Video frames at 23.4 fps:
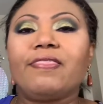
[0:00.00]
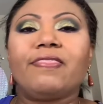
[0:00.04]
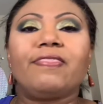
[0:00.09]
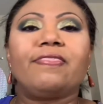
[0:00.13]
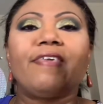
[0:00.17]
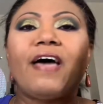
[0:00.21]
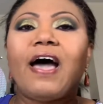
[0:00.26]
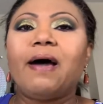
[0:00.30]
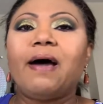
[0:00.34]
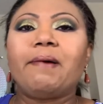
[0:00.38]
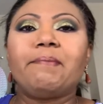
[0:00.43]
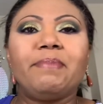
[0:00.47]

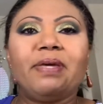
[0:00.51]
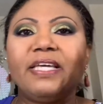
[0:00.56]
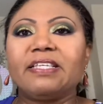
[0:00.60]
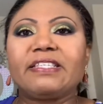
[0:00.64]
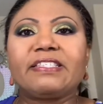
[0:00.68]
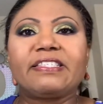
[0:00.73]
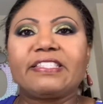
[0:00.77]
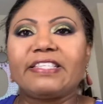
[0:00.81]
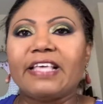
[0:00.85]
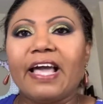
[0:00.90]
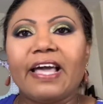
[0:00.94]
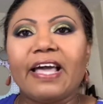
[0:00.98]
that being
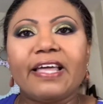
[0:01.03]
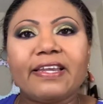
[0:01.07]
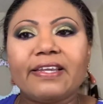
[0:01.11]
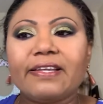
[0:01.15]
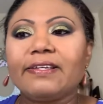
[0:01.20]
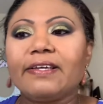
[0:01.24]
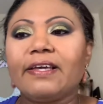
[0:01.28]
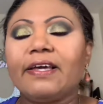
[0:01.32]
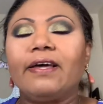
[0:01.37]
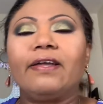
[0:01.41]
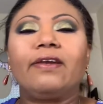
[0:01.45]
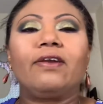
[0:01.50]
said
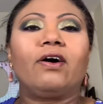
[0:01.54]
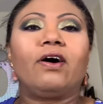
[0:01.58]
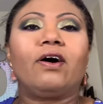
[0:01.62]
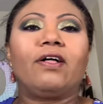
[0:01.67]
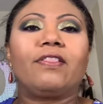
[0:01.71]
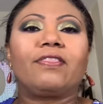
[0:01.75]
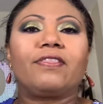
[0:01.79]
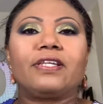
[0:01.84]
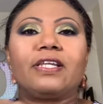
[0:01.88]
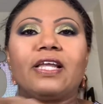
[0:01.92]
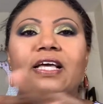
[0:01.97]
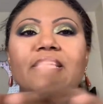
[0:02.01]
and all
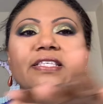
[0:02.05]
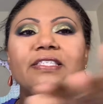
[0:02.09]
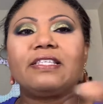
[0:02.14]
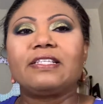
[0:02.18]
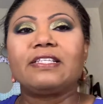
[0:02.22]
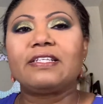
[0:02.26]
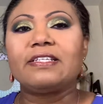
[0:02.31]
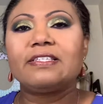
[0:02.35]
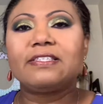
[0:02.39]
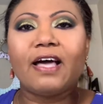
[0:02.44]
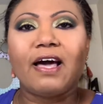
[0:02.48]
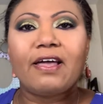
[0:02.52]
the
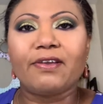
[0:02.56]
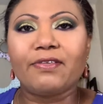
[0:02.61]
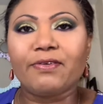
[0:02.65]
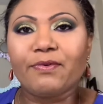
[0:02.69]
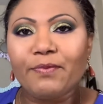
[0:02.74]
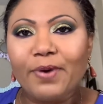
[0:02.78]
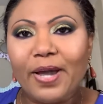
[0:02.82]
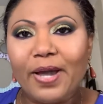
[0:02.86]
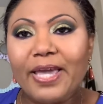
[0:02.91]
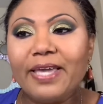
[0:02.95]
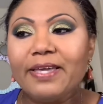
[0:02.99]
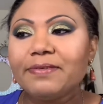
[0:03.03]
niceties out of the
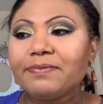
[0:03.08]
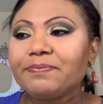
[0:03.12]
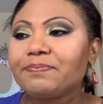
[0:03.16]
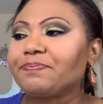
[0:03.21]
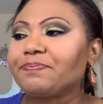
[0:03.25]
way